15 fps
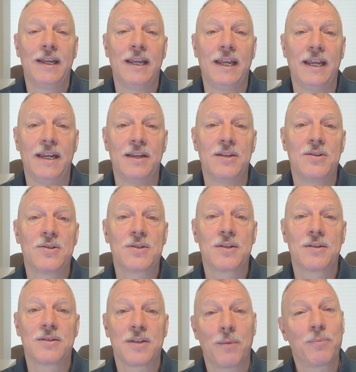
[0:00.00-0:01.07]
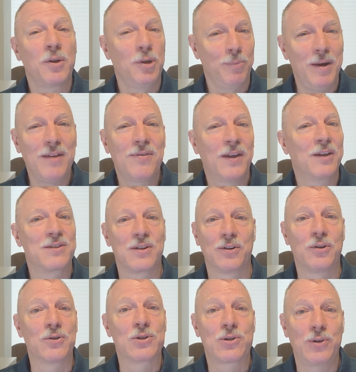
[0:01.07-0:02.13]
is something you may think is a
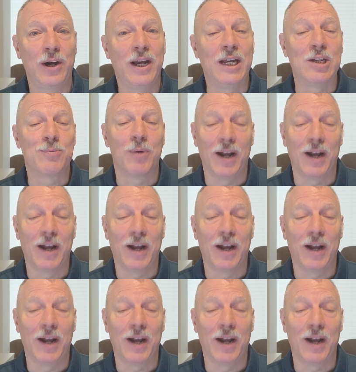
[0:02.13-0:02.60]
little strange,